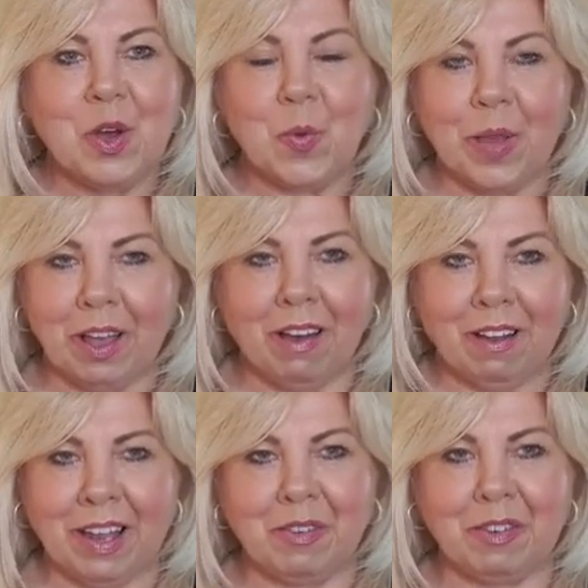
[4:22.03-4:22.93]
We all
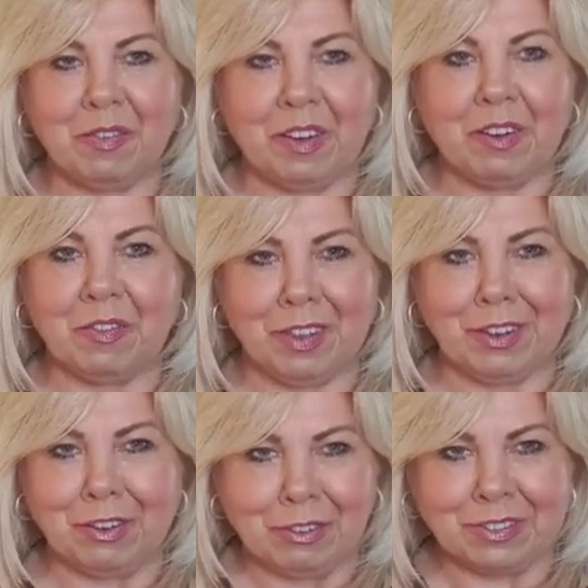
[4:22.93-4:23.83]
have a fear of the
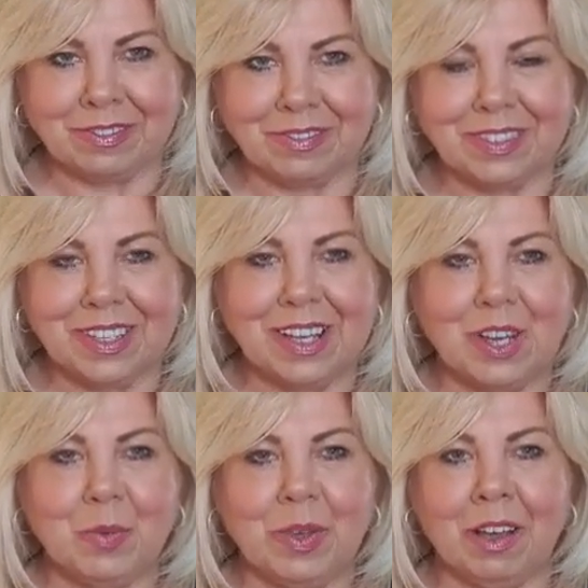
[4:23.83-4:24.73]
unknown.
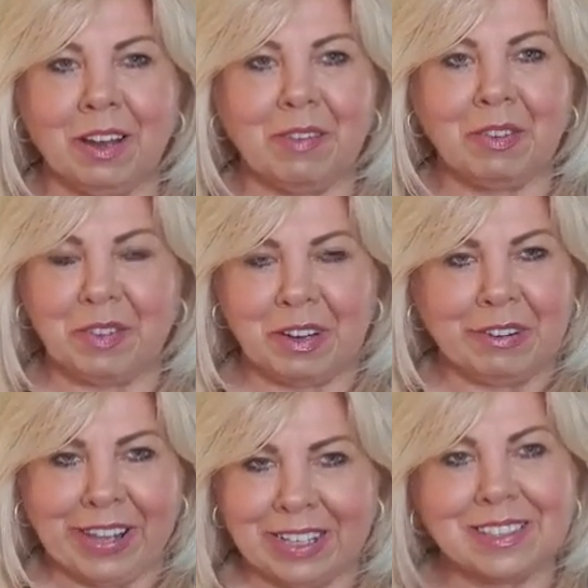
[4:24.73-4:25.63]
We all have a fear
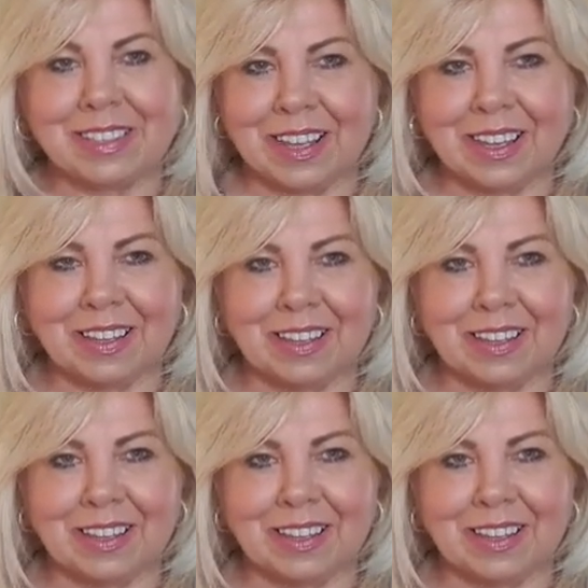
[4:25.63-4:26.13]
of getting sick.